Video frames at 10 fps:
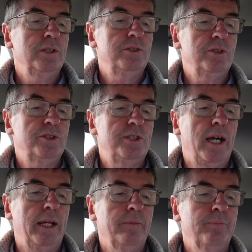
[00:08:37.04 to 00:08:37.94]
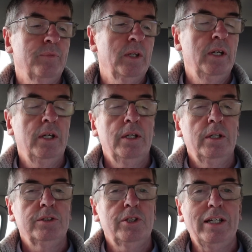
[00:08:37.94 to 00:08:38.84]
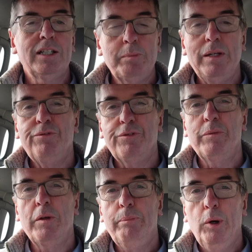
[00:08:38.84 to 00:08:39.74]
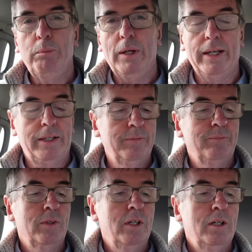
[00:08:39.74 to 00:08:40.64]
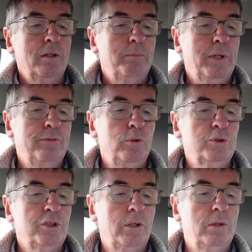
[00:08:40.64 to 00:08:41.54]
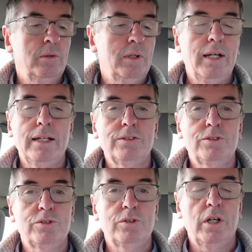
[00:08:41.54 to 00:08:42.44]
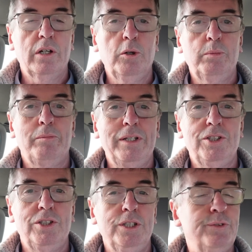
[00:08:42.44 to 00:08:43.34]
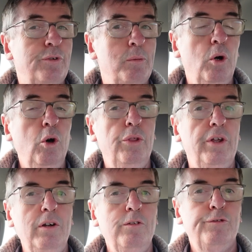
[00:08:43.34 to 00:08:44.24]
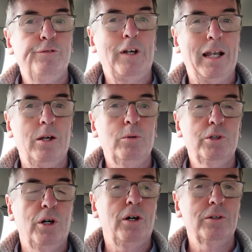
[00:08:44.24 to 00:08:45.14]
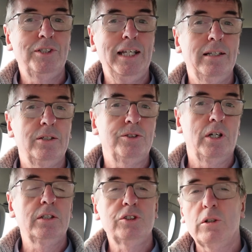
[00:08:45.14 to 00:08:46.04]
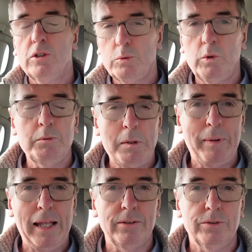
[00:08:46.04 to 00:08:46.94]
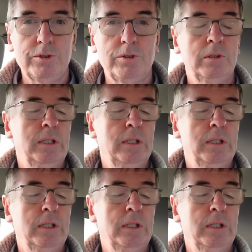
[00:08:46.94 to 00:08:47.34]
to stay. So that has been from the public. But I've also had a couple of messages from other fellow car dealers. So because I want to be balanced.